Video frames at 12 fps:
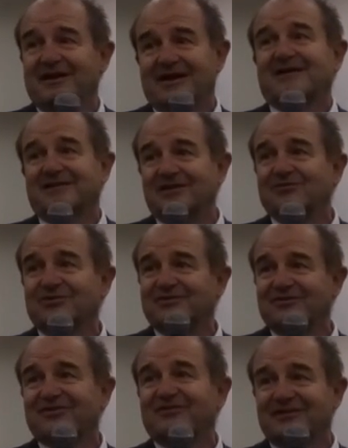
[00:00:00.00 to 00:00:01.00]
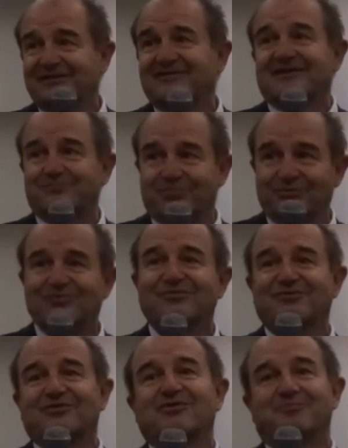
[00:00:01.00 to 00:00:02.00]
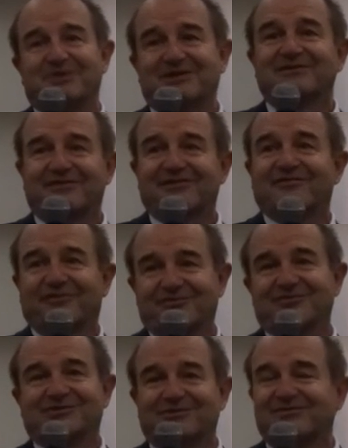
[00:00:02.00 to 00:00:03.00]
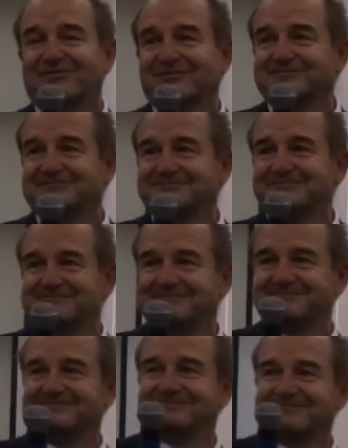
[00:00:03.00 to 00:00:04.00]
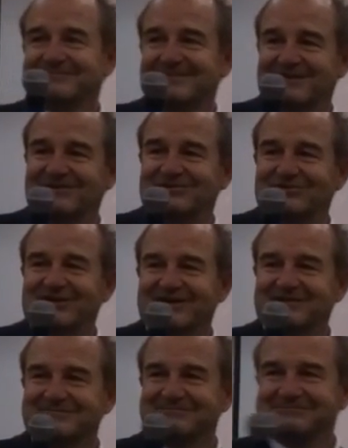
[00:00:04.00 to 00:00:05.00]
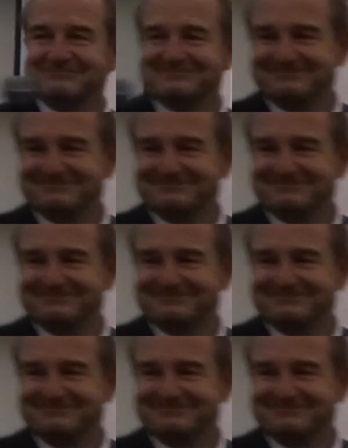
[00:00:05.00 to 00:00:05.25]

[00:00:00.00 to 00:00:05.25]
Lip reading: like the universities that produce the competences for the youth. Thank you again.